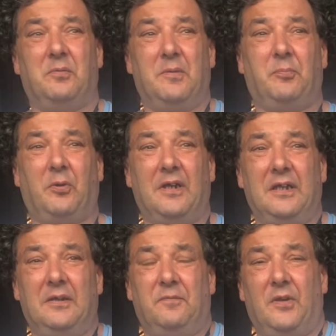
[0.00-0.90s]
we
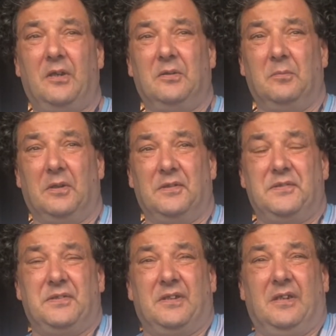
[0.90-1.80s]
pray for the
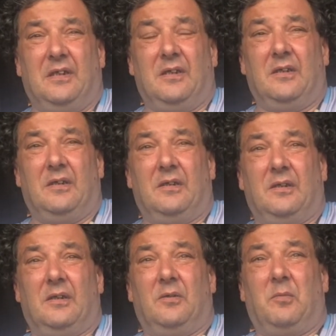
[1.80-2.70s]
homeless.
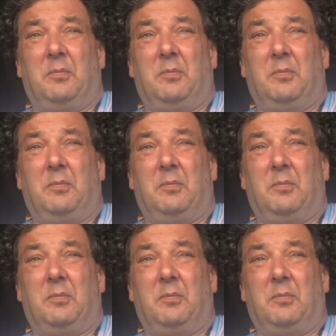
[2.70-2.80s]
We